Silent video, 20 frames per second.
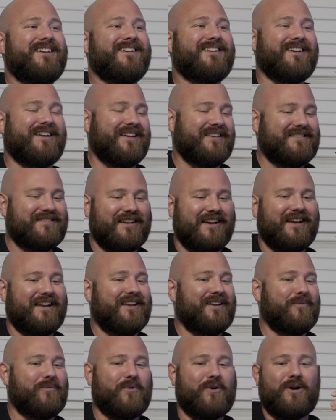It's like
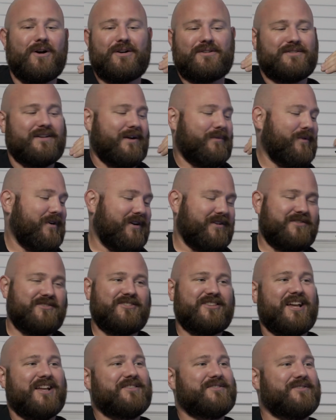it works. I wear a
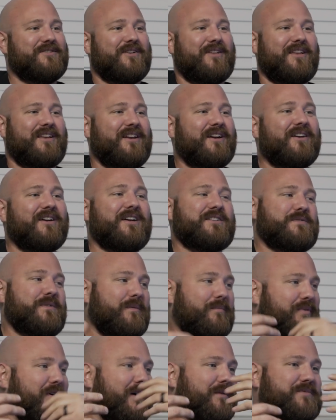sensor that interconnects with
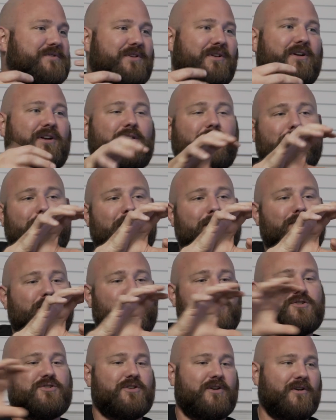a pump, so literally my
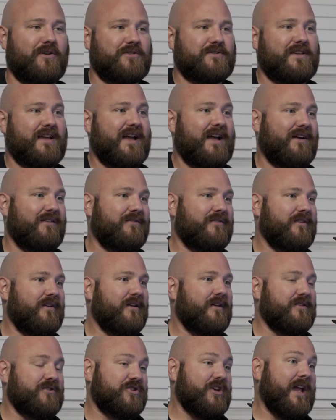blood sugars have
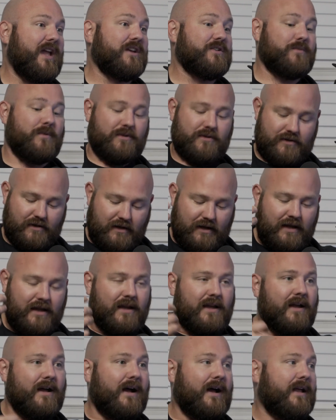changed, which
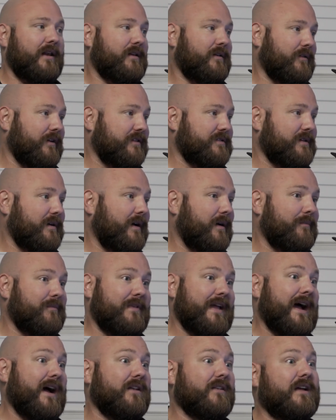I'm
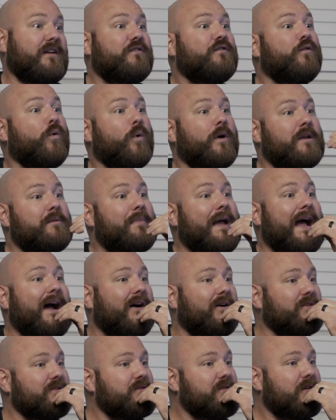down like 40
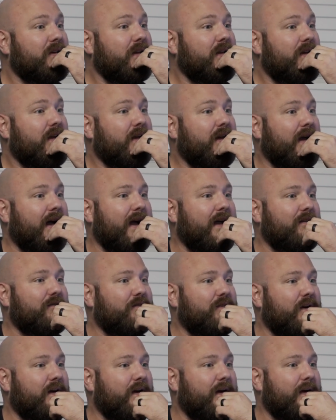pounds.
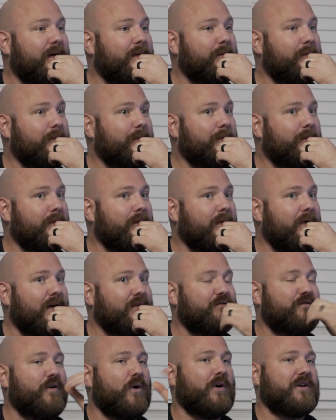
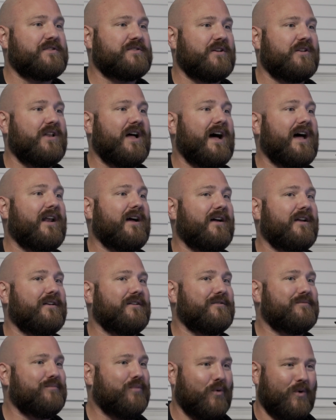I've focused a lot
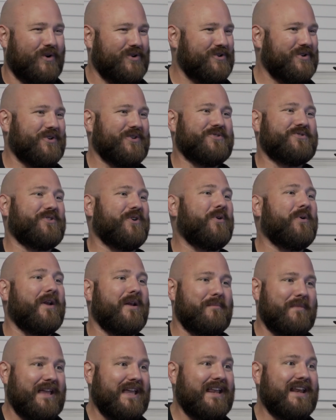on portion control, and
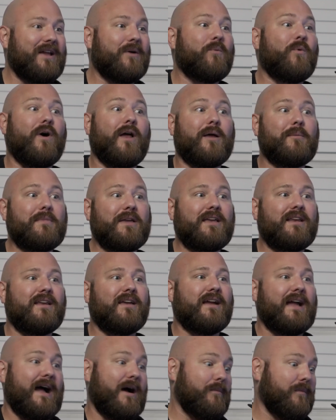I'm eating what I'm
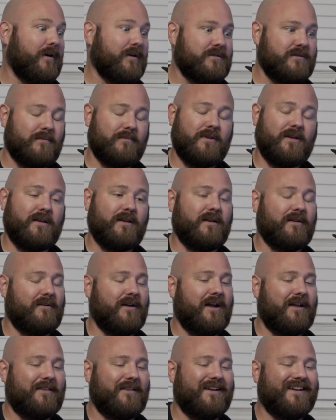eating, how much I'm eating,
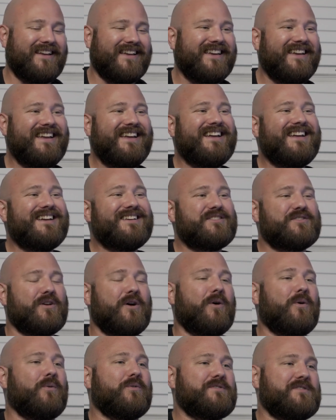right?
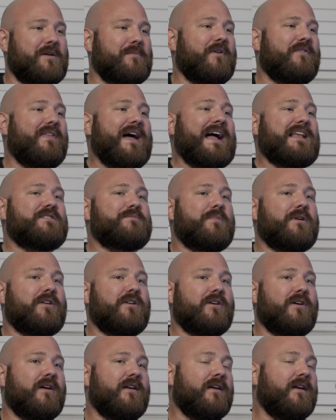So some of that's been
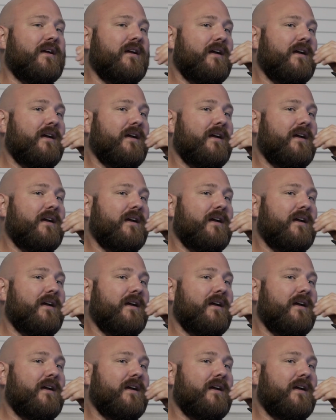good.